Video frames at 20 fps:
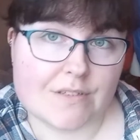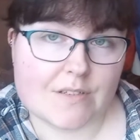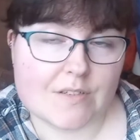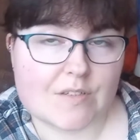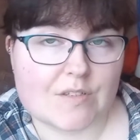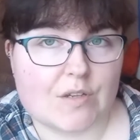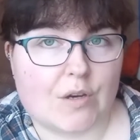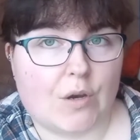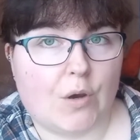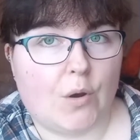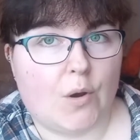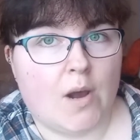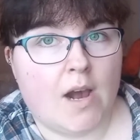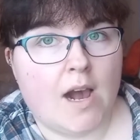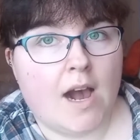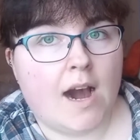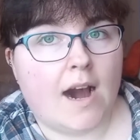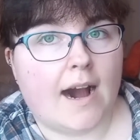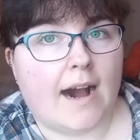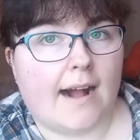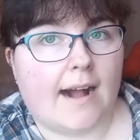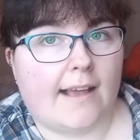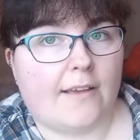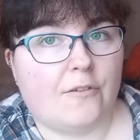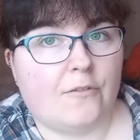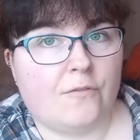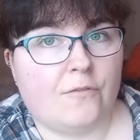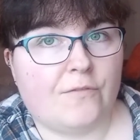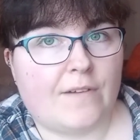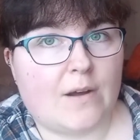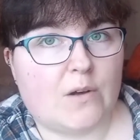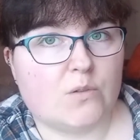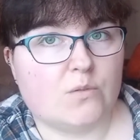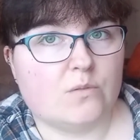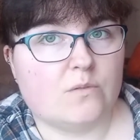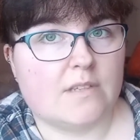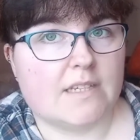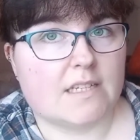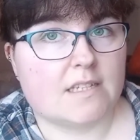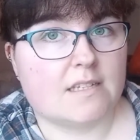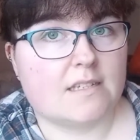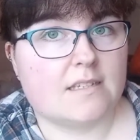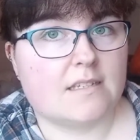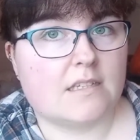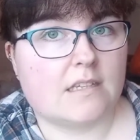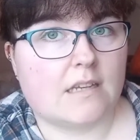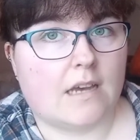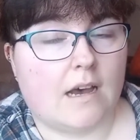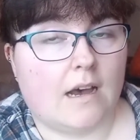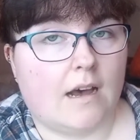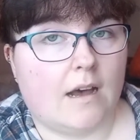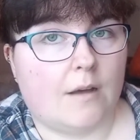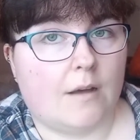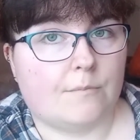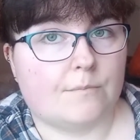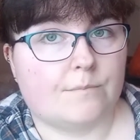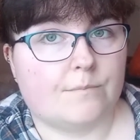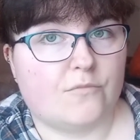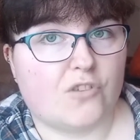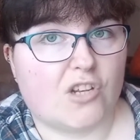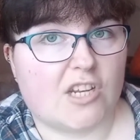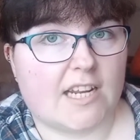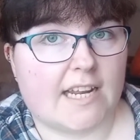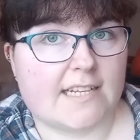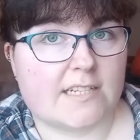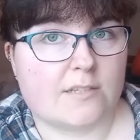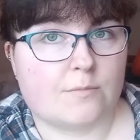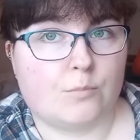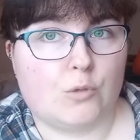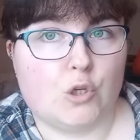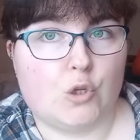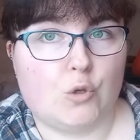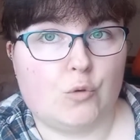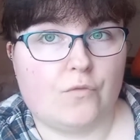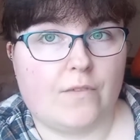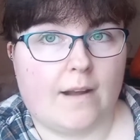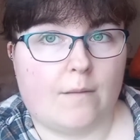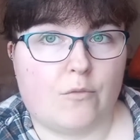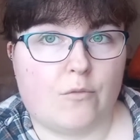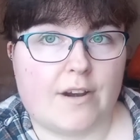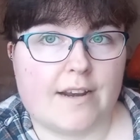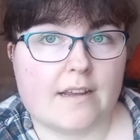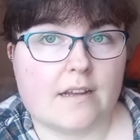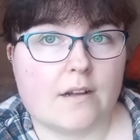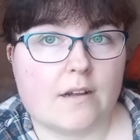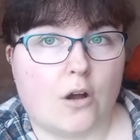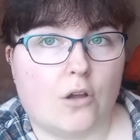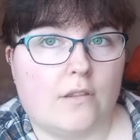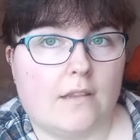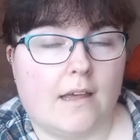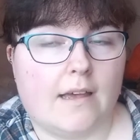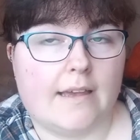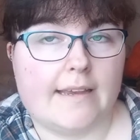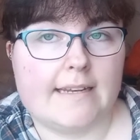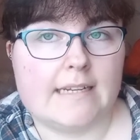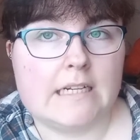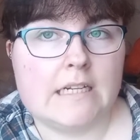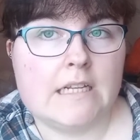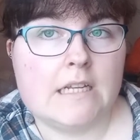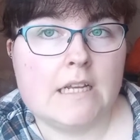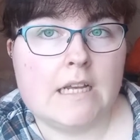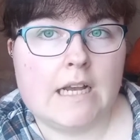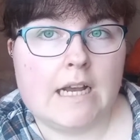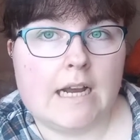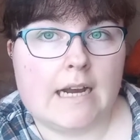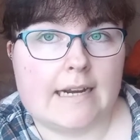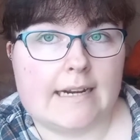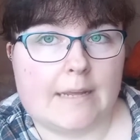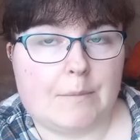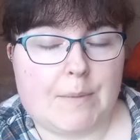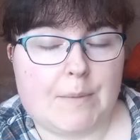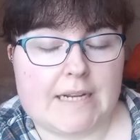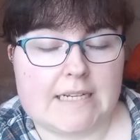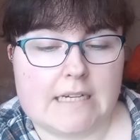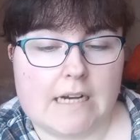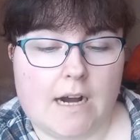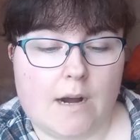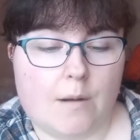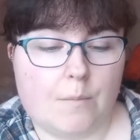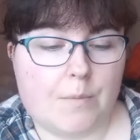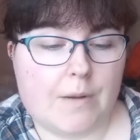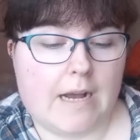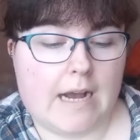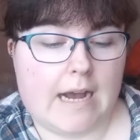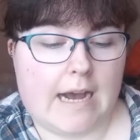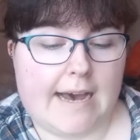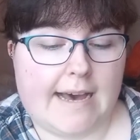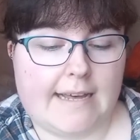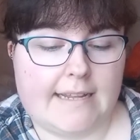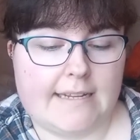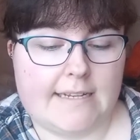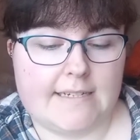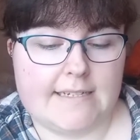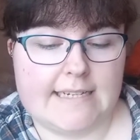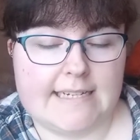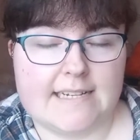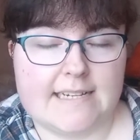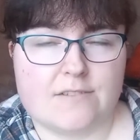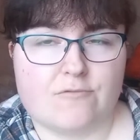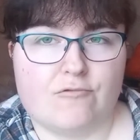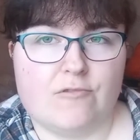So I found this really nice blue fabric online and I picked it up, and it's